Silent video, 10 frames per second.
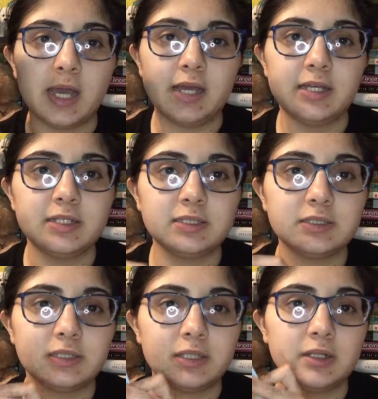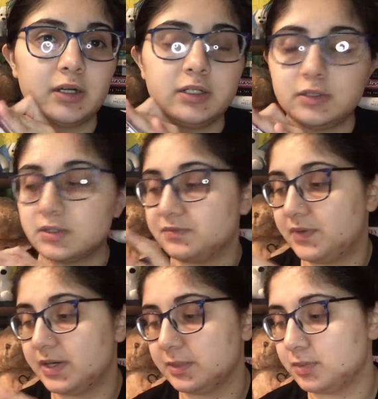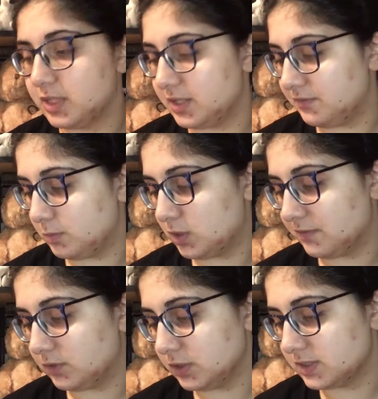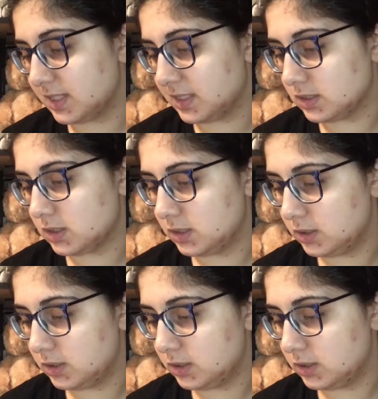and the art looks very pretty from what I've looked at